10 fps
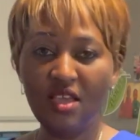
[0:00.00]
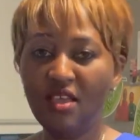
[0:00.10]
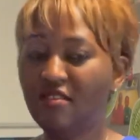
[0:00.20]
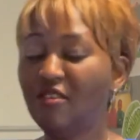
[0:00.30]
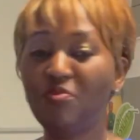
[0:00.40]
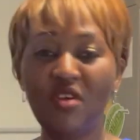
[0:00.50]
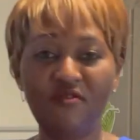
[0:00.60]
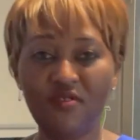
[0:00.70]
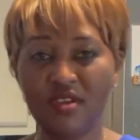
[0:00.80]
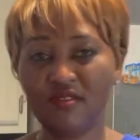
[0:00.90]
It's a
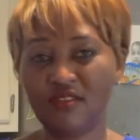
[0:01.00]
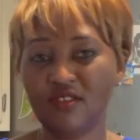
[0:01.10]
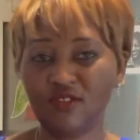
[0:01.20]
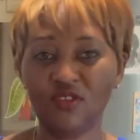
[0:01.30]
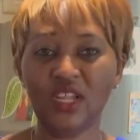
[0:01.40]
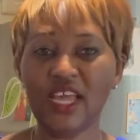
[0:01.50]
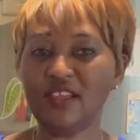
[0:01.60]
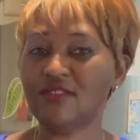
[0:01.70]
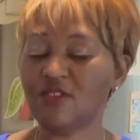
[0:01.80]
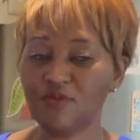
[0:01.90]
preference. It's not like
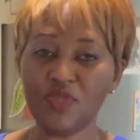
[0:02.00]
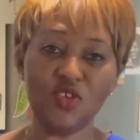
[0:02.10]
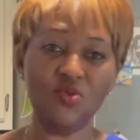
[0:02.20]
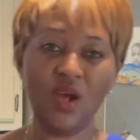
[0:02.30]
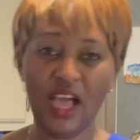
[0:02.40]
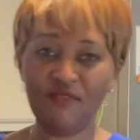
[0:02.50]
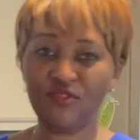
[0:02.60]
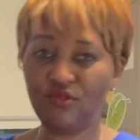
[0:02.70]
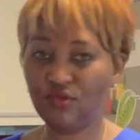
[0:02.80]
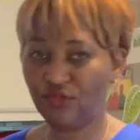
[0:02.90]
something you have
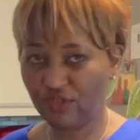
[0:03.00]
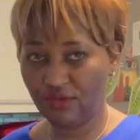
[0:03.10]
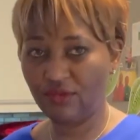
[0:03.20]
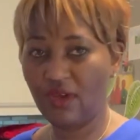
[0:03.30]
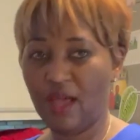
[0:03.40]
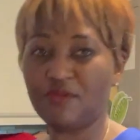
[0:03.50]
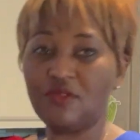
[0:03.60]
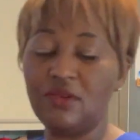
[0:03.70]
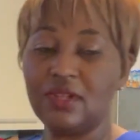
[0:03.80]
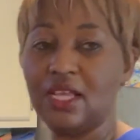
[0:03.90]
to do.
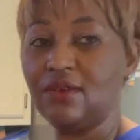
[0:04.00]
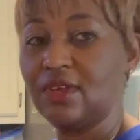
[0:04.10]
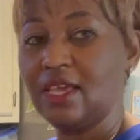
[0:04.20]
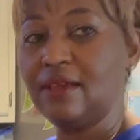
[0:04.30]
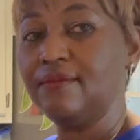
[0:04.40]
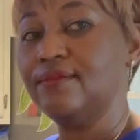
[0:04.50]
Absolutely, okay?